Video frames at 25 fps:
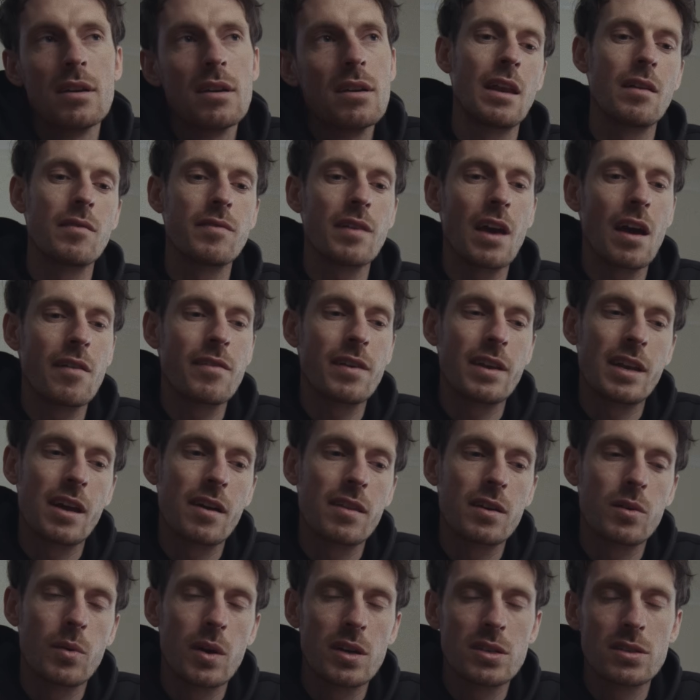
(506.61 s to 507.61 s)
And if you have any
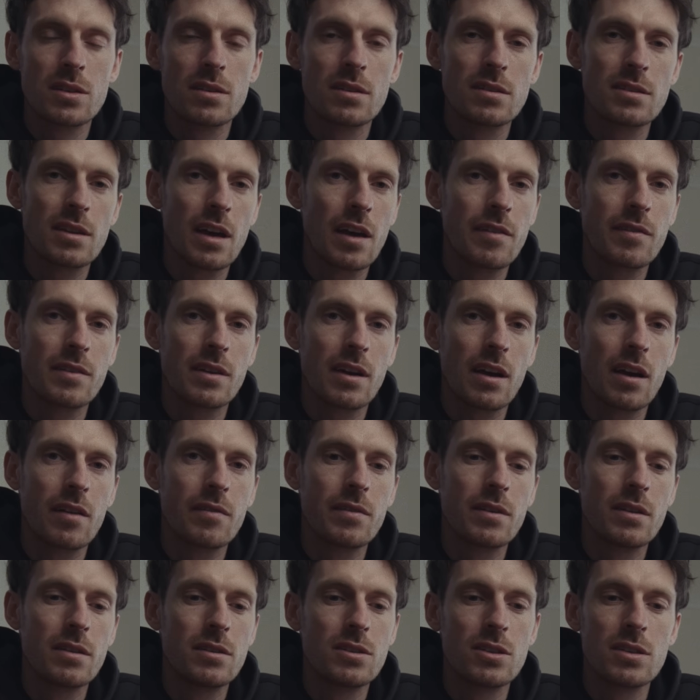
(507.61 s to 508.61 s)
other questions I haven't
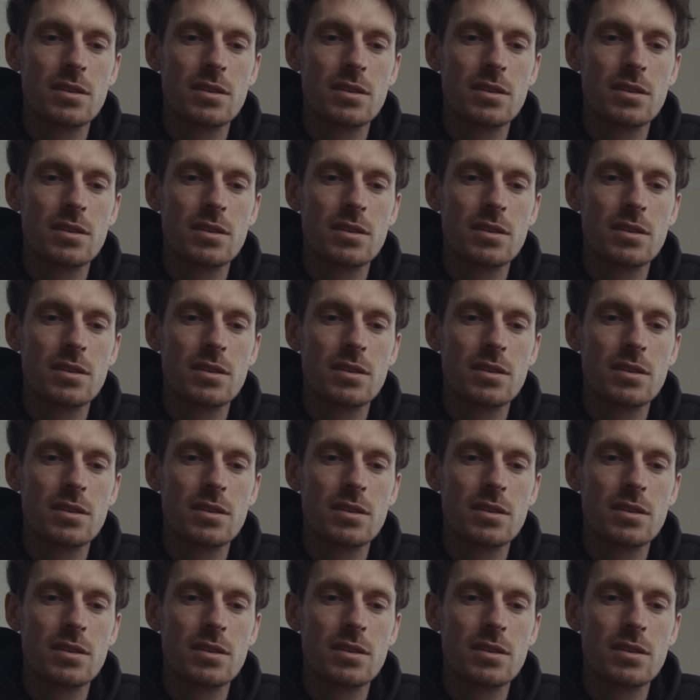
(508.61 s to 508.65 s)
covered,